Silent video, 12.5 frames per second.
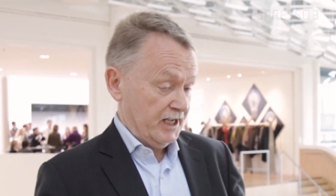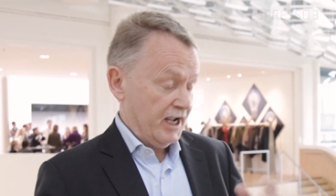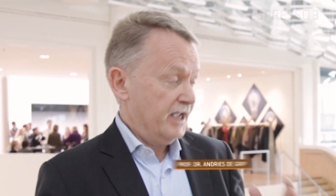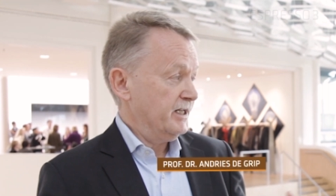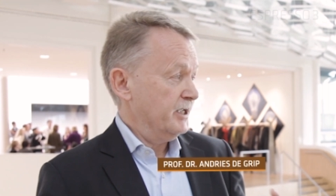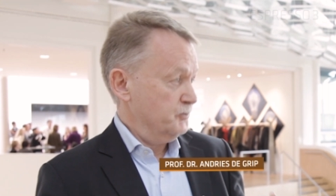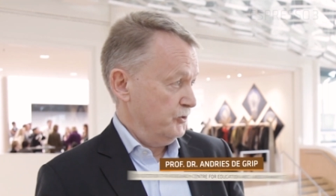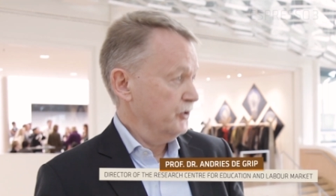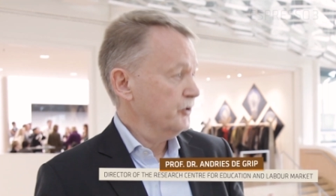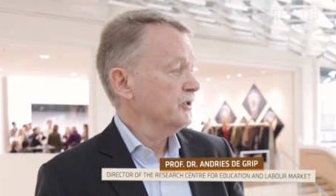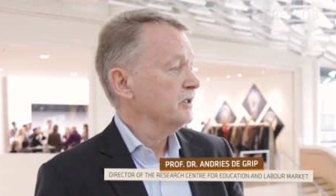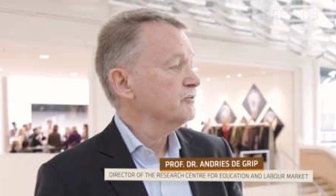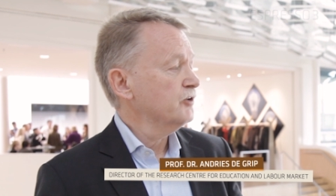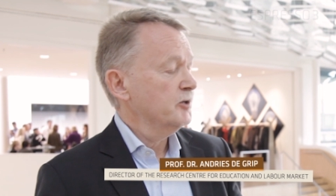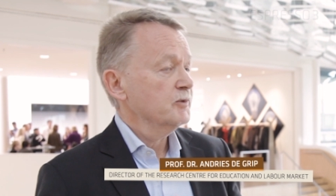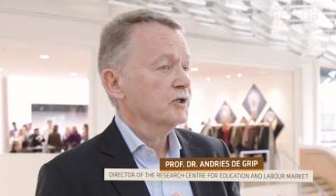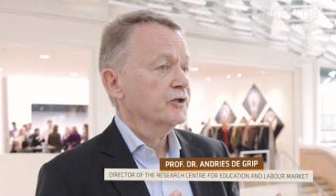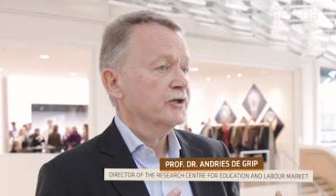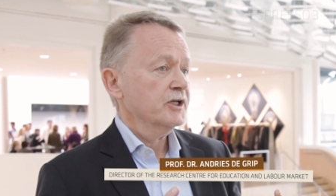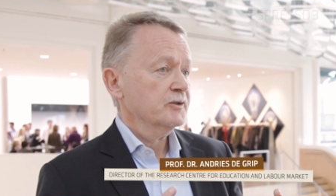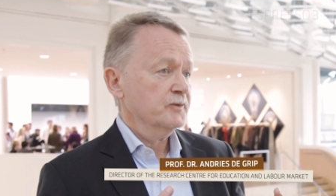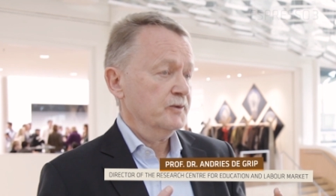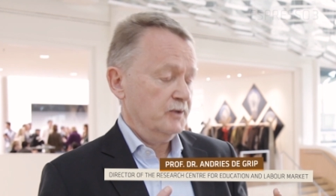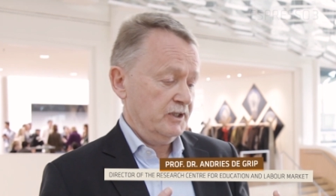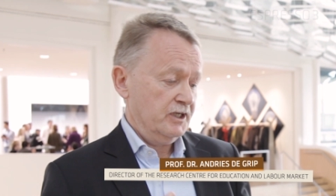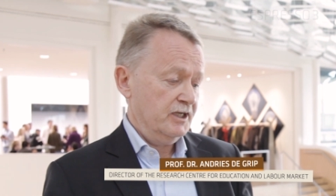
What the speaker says: at work on informal learning.